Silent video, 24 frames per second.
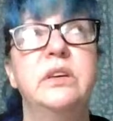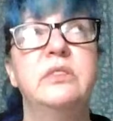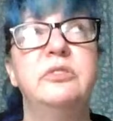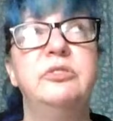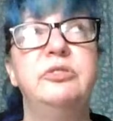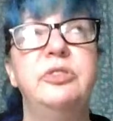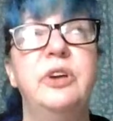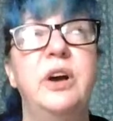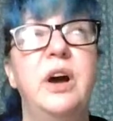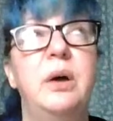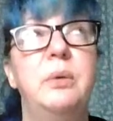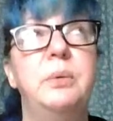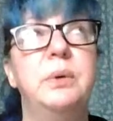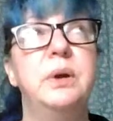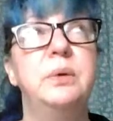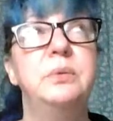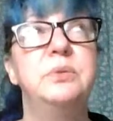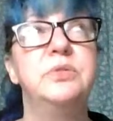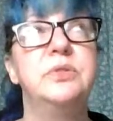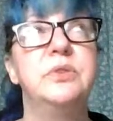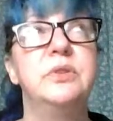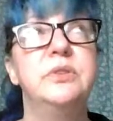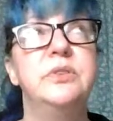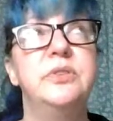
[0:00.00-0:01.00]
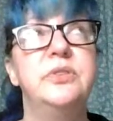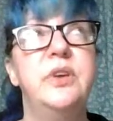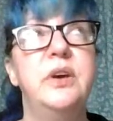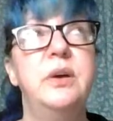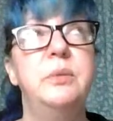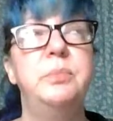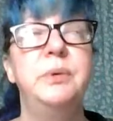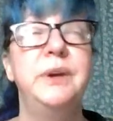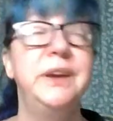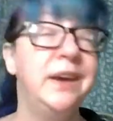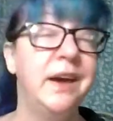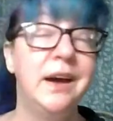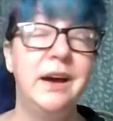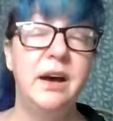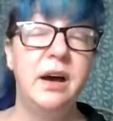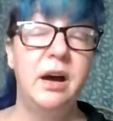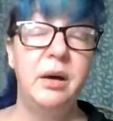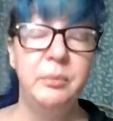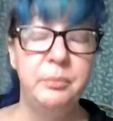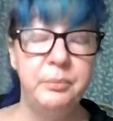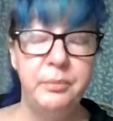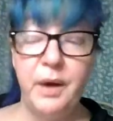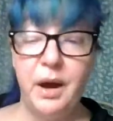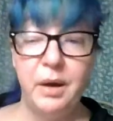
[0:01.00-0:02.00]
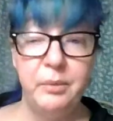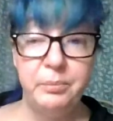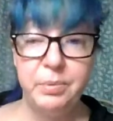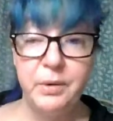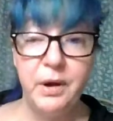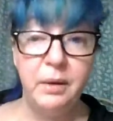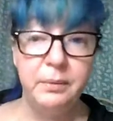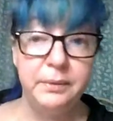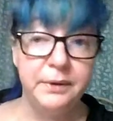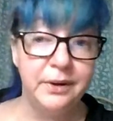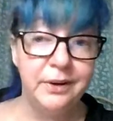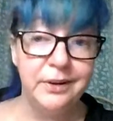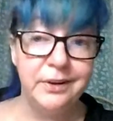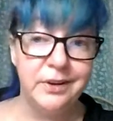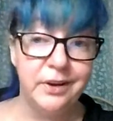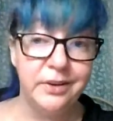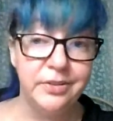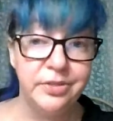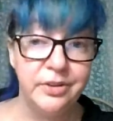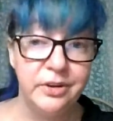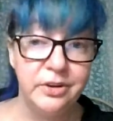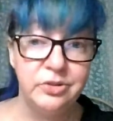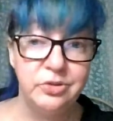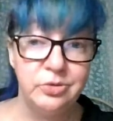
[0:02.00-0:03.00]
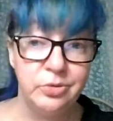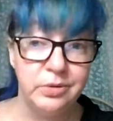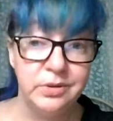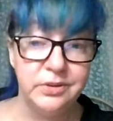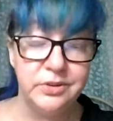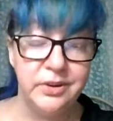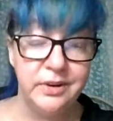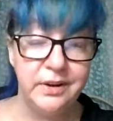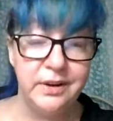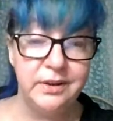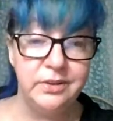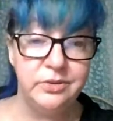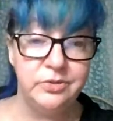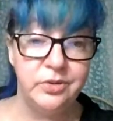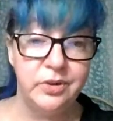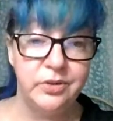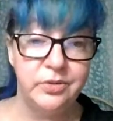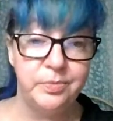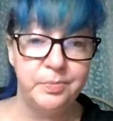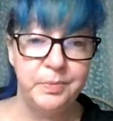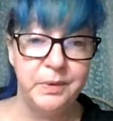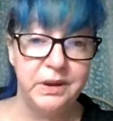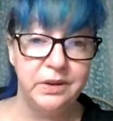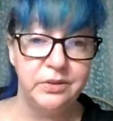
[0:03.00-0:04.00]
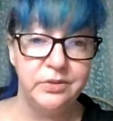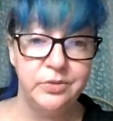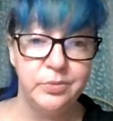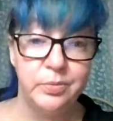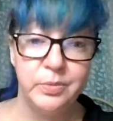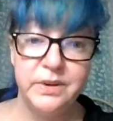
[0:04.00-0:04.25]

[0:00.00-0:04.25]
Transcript: Forgot what I was going to say, but yeah, I'm probably going to cut things short tonight just because